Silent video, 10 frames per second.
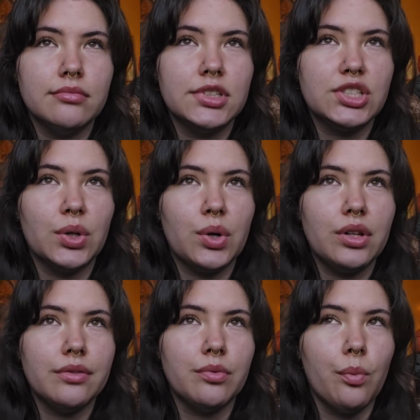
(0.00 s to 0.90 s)
the total
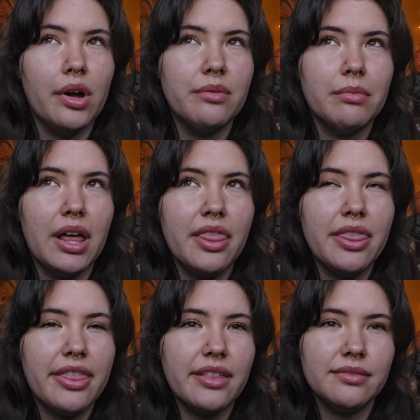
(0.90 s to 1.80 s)
of 1
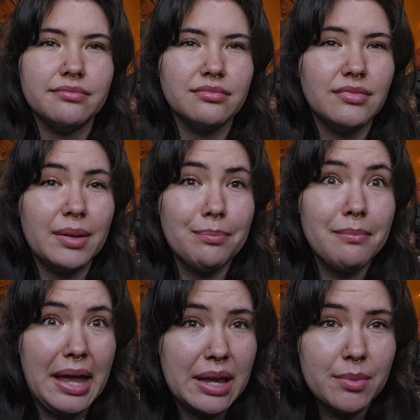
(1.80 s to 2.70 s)
month,
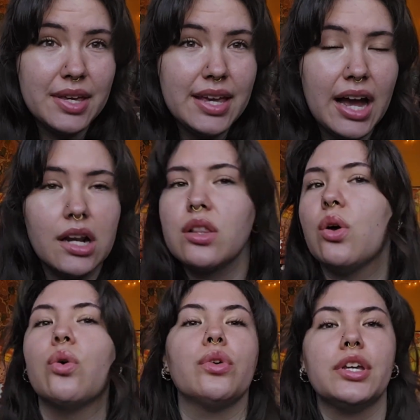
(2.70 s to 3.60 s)
maybe out of the
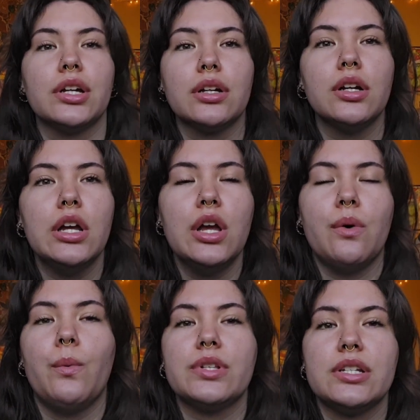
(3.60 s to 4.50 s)
whole year,
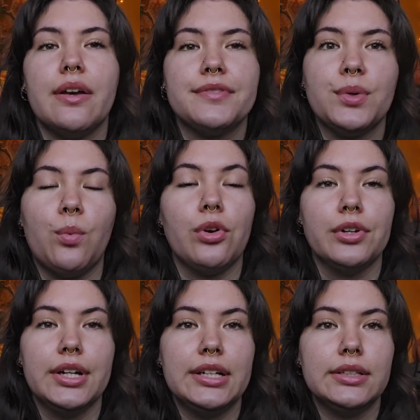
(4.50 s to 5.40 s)
was enough to
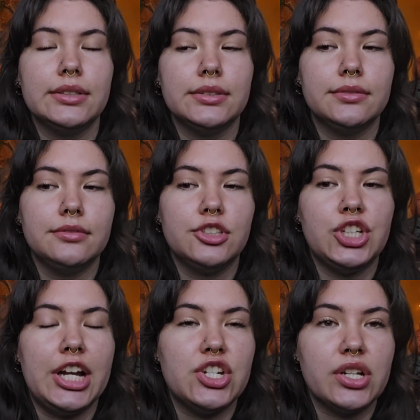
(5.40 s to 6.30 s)
warrant
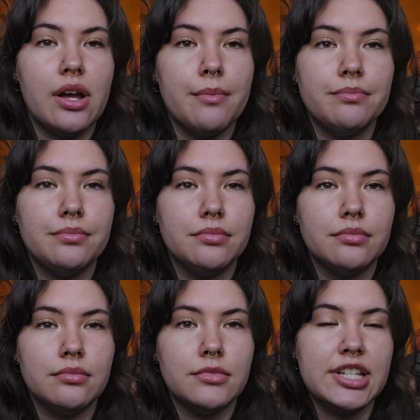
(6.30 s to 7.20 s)
changing up
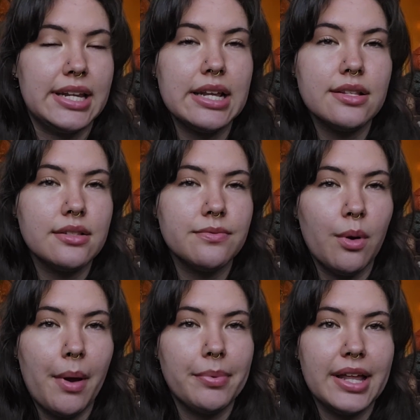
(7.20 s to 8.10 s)
cities for
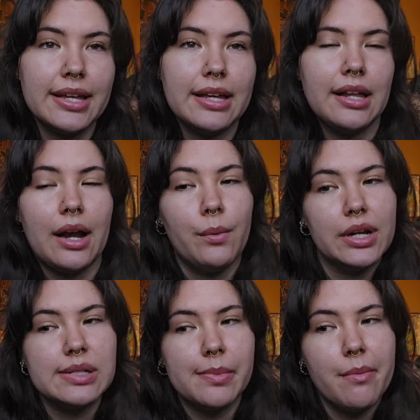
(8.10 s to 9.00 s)
my blanket. Like, I
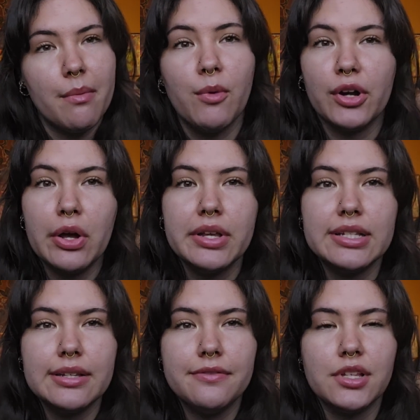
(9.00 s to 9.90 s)
wanted to be a bit more
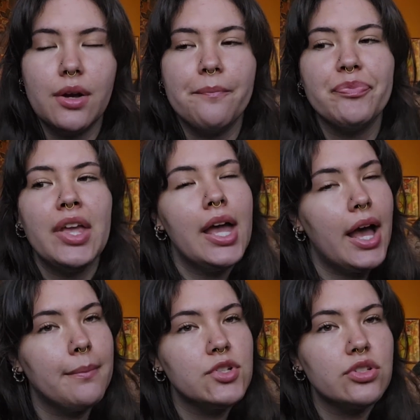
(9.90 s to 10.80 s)
cohesive. So
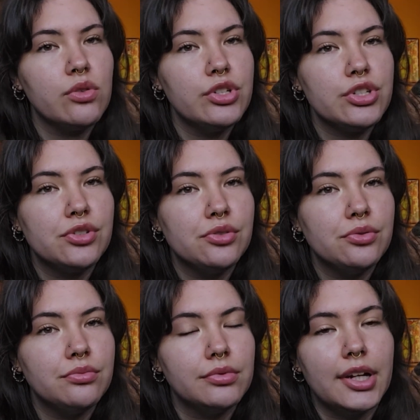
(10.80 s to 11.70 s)
I'm just going
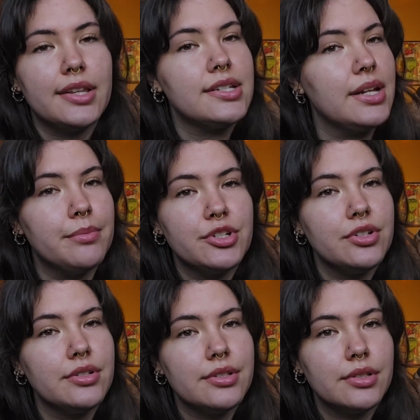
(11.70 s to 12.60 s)
to look at the
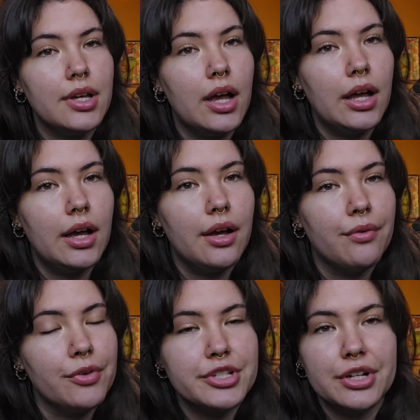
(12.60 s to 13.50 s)
temperatures
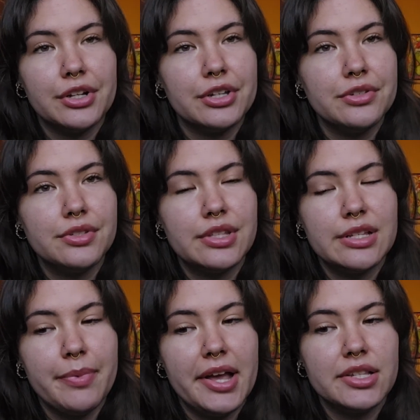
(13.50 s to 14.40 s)
for Syracuse these
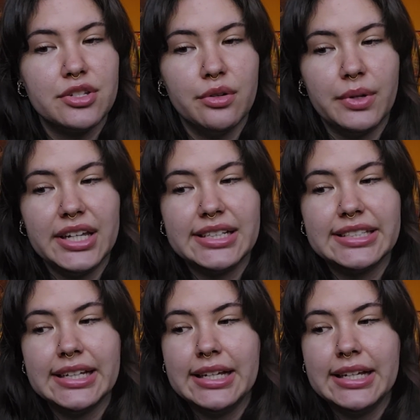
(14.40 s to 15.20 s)
past 2 weeks,